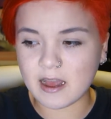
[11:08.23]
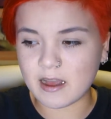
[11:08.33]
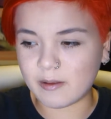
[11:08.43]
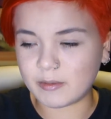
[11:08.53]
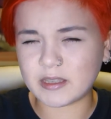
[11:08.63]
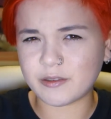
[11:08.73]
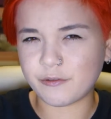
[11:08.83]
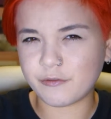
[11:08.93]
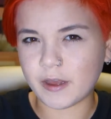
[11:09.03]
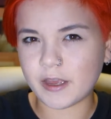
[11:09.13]
It's
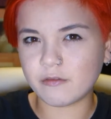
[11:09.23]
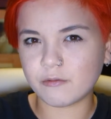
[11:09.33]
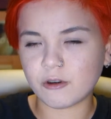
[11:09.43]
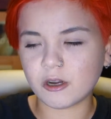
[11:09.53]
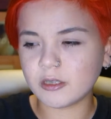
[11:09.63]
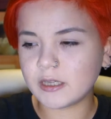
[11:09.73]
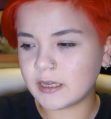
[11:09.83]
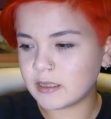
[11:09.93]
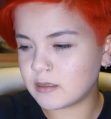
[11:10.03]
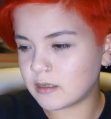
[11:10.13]
5-in-1
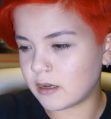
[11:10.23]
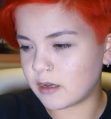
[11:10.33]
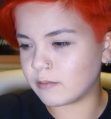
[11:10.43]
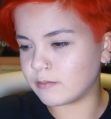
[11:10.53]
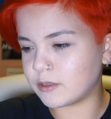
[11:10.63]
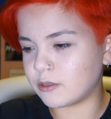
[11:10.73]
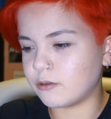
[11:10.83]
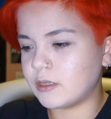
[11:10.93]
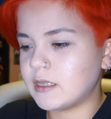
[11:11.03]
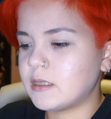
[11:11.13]
kit,
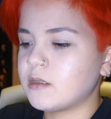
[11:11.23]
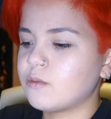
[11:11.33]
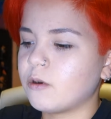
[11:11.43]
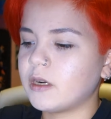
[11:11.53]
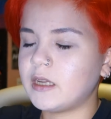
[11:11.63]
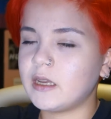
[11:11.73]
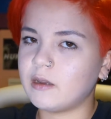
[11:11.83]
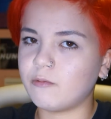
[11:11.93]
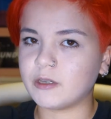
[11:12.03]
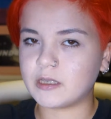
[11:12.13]
so this is what
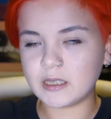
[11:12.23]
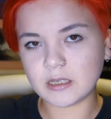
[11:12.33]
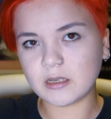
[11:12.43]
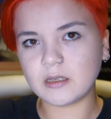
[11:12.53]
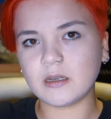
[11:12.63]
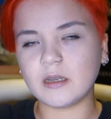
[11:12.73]
was in it.